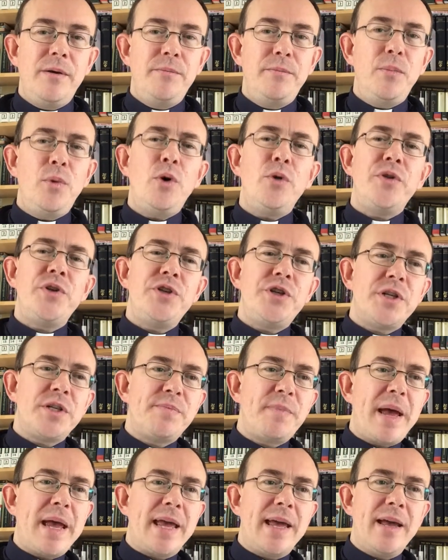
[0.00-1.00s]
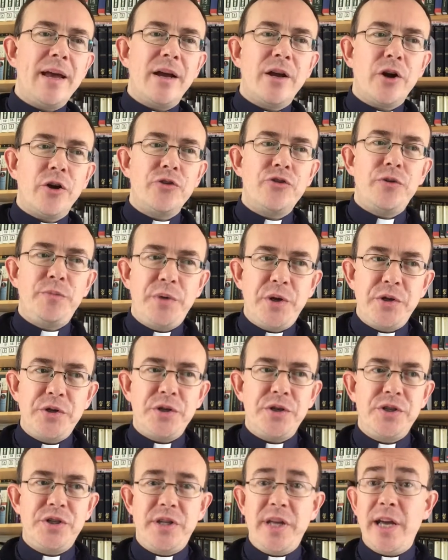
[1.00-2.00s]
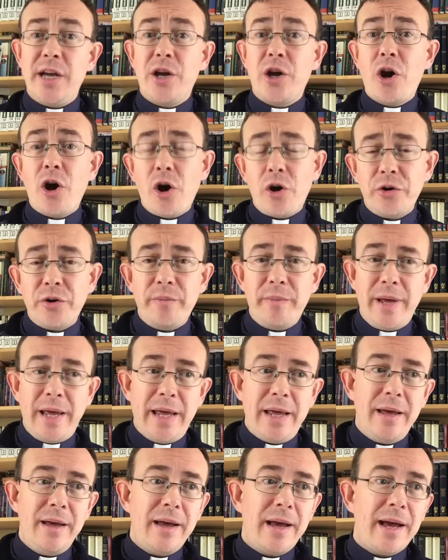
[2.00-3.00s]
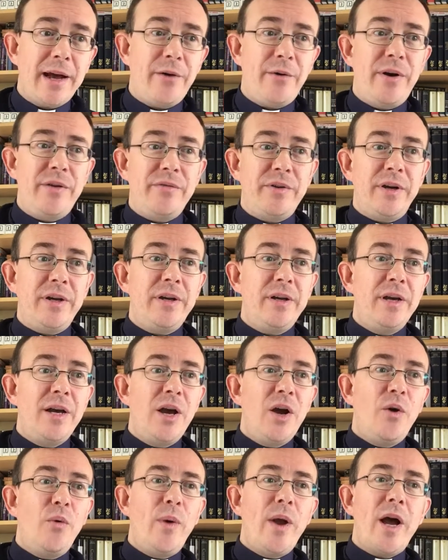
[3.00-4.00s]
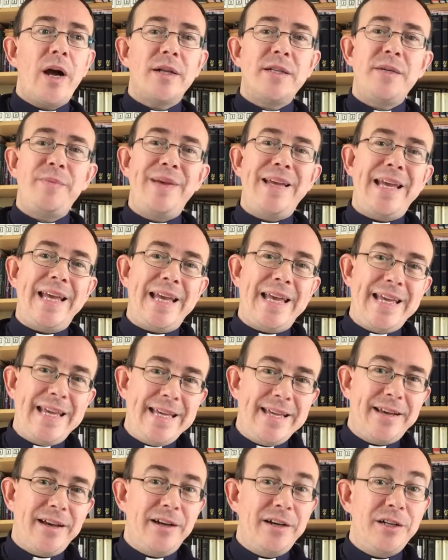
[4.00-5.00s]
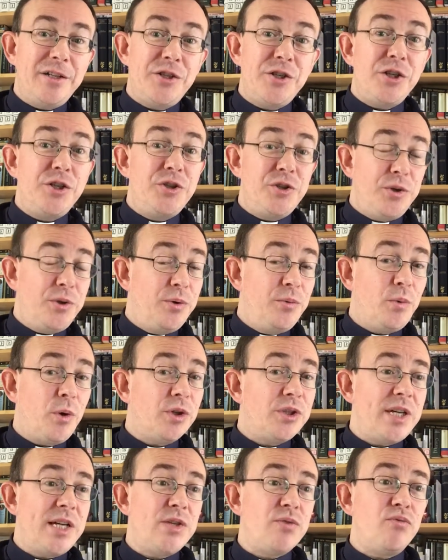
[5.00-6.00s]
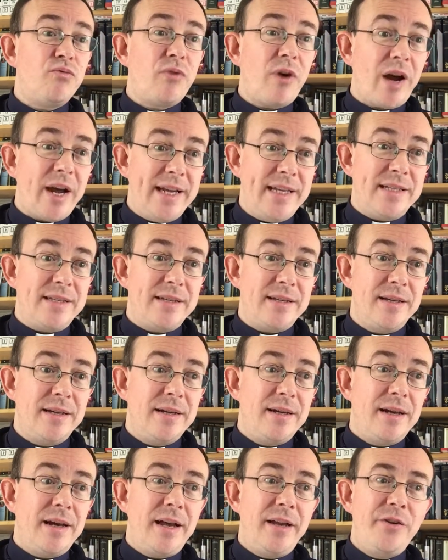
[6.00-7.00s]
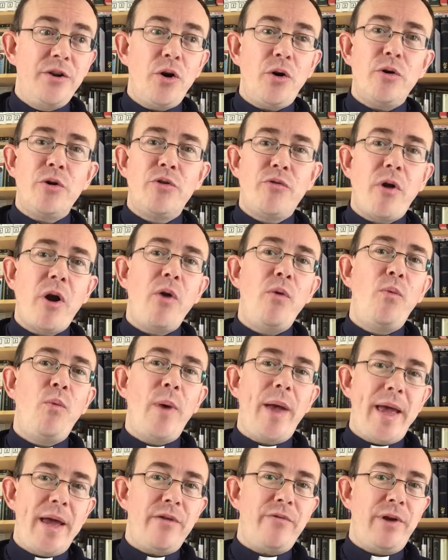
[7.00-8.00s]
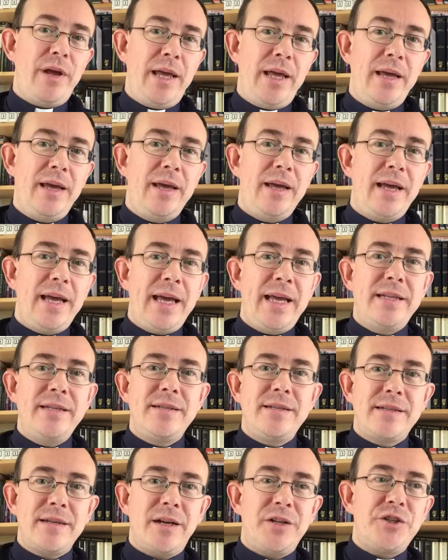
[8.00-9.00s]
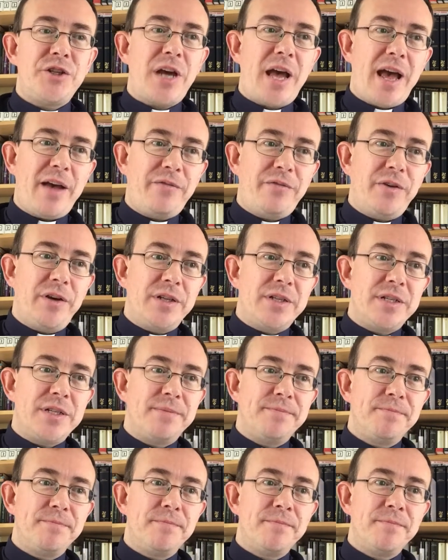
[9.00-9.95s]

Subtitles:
More than just making a contribution to the economy, however, we are to be eager to do what is right and not grow weary in such effort.